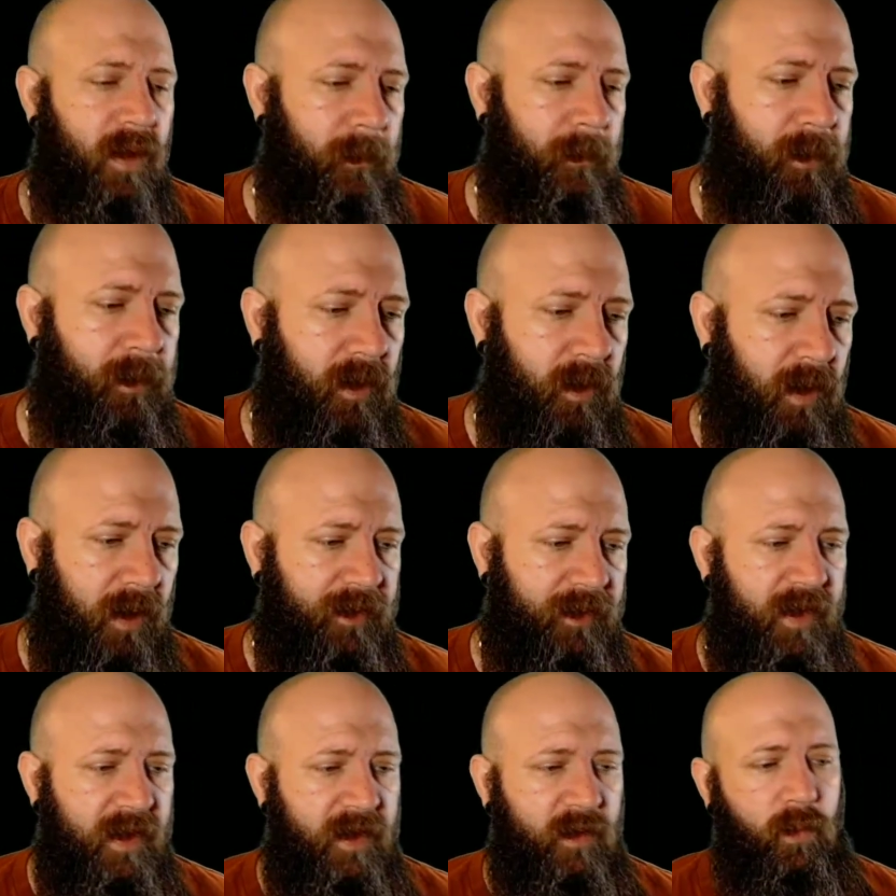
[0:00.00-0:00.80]
But
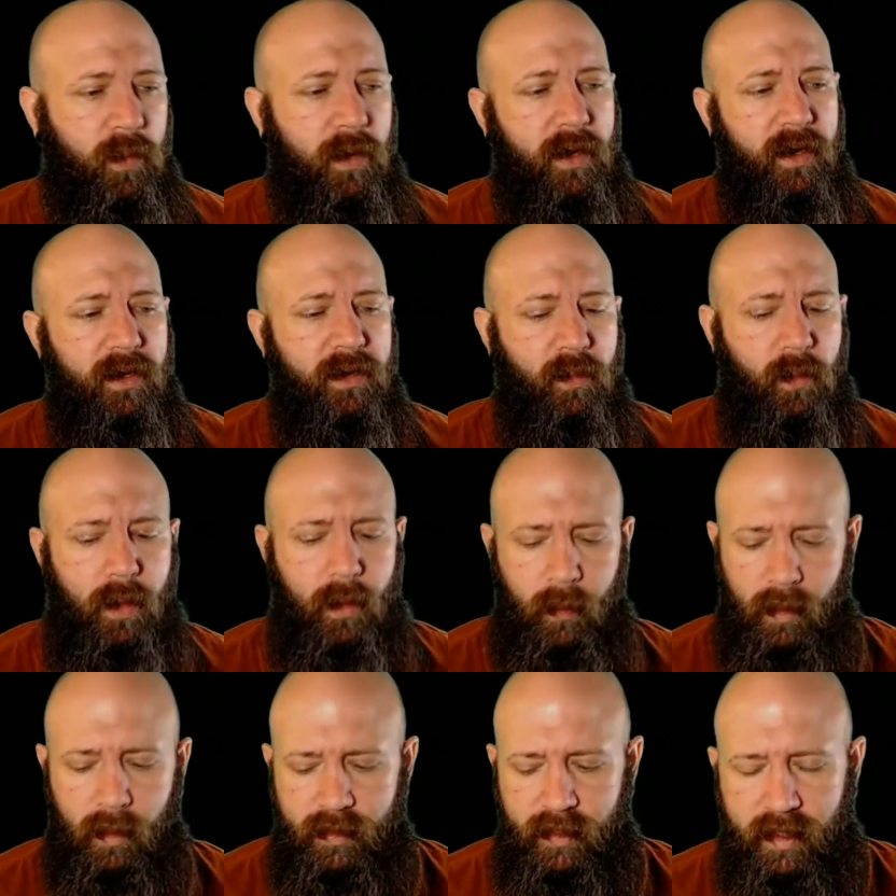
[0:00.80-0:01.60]
I think
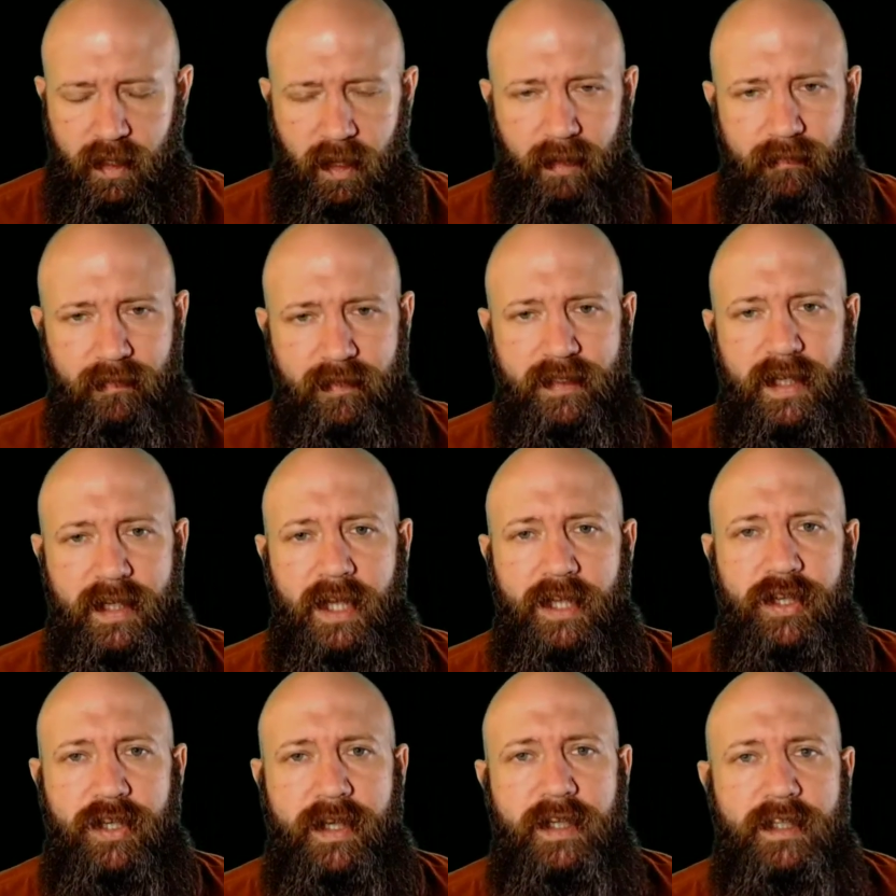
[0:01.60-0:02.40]
where the
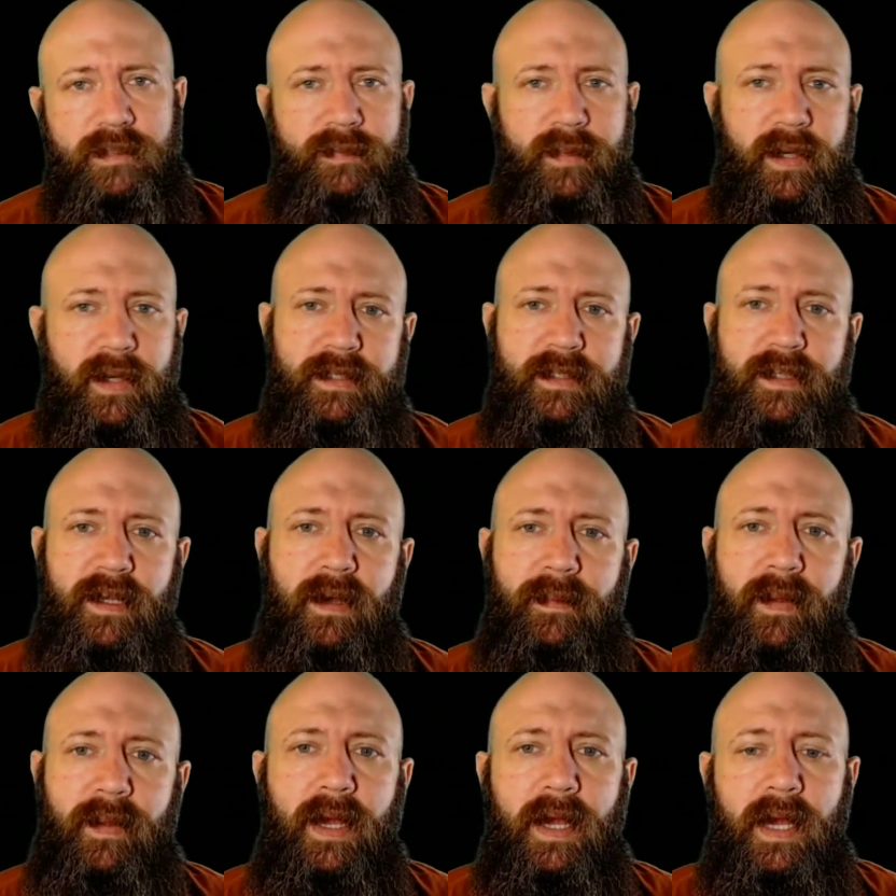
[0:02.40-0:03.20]
conversation gets messed
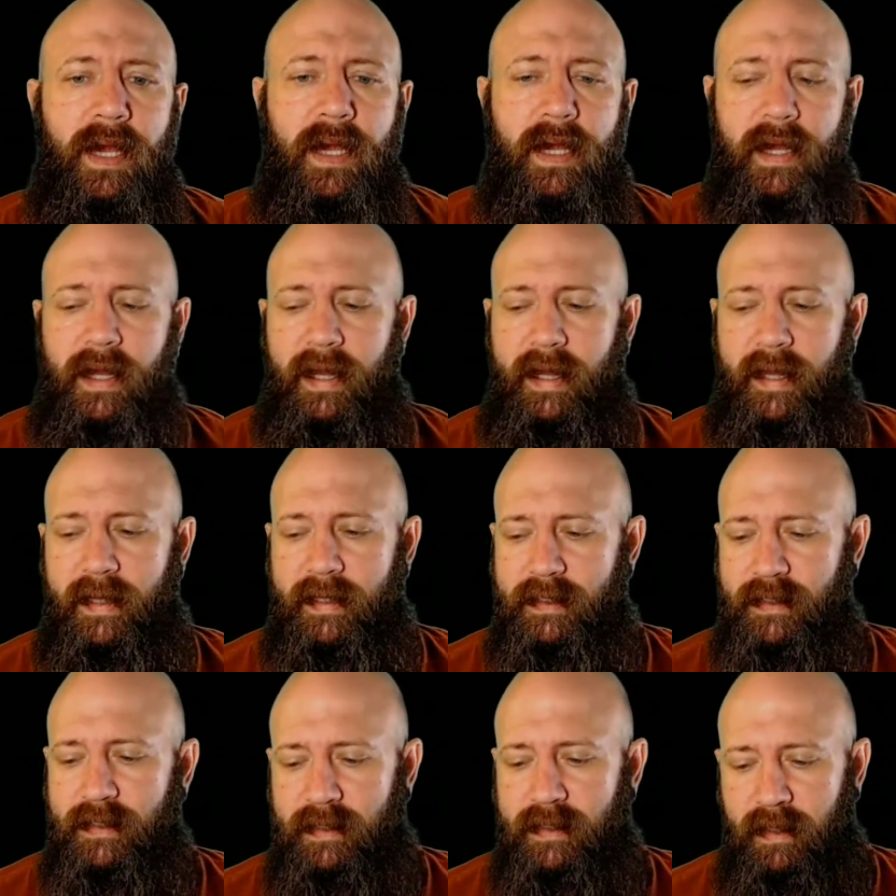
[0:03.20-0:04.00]
up
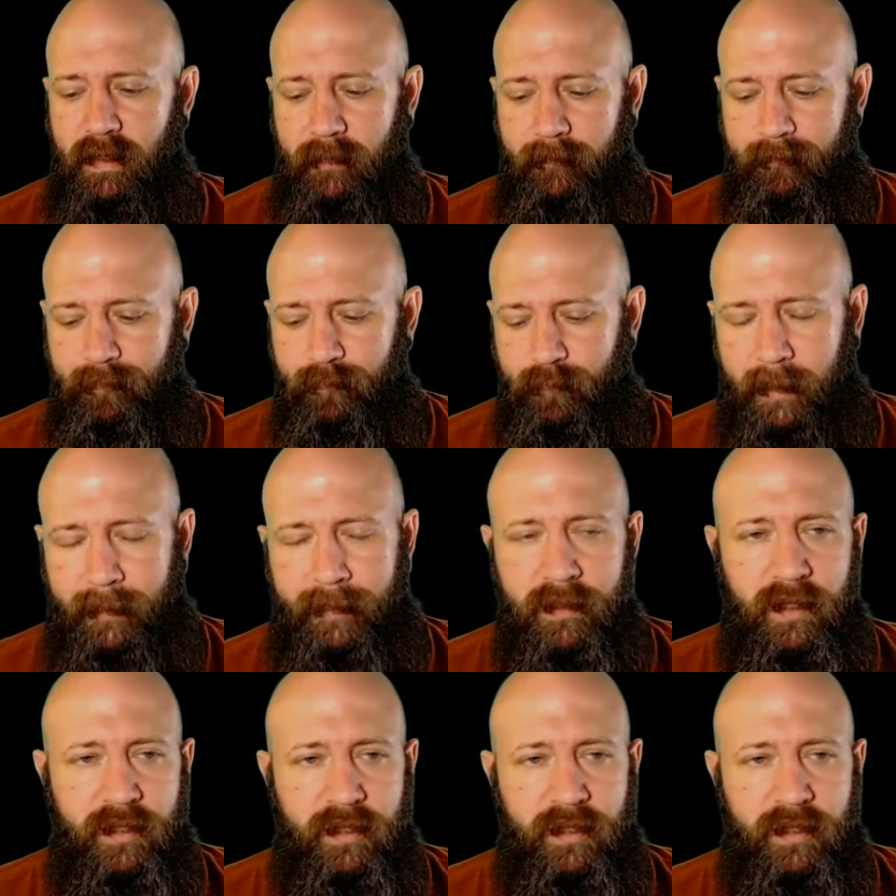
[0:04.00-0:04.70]
is people on